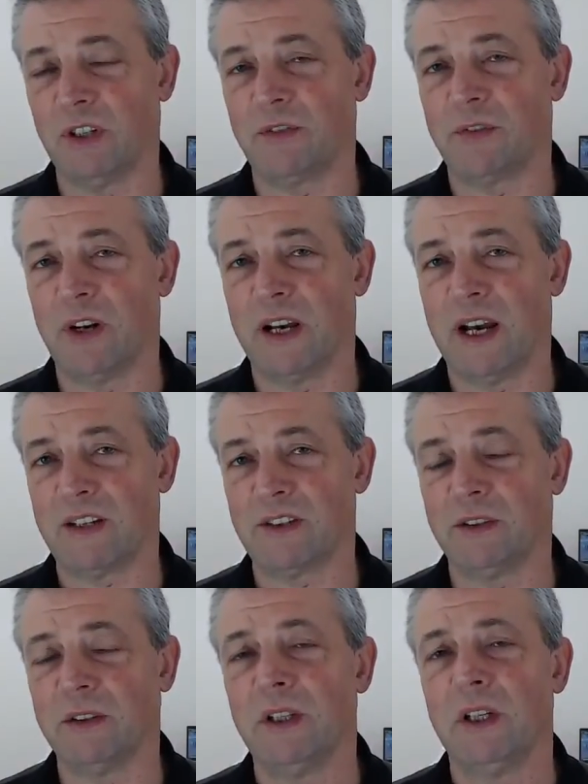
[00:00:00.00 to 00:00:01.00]
front
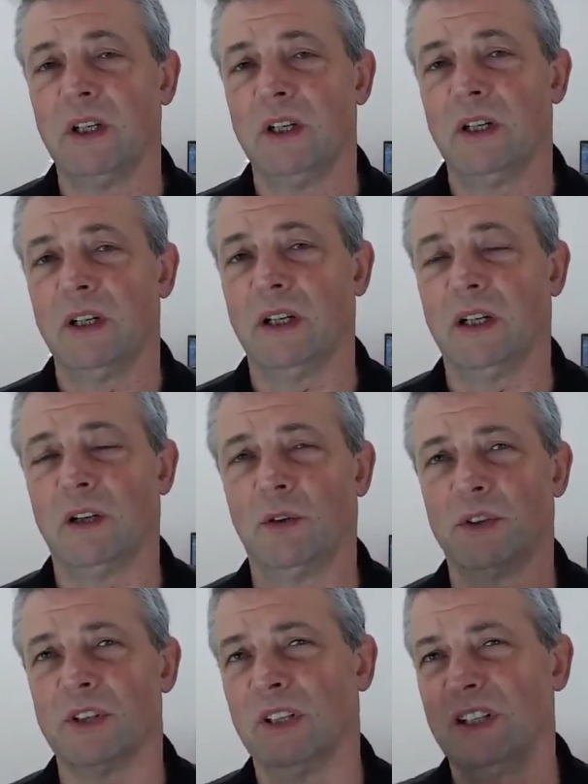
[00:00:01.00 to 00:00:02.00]
axle,
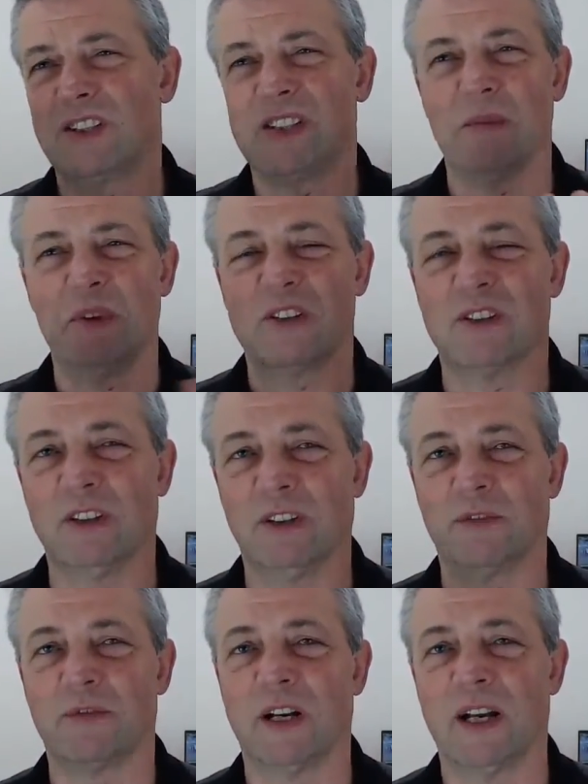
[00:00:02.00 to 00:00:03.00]
or at least
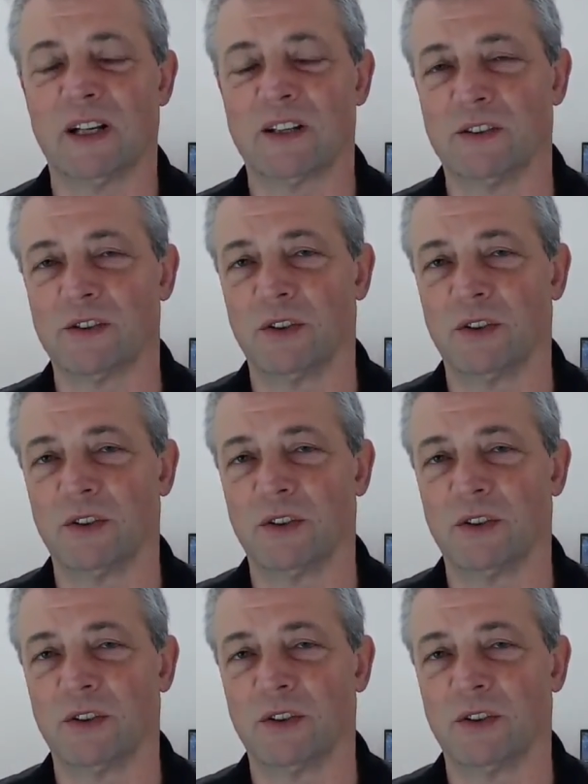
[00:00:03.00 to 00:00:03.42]
semi-solid front axle.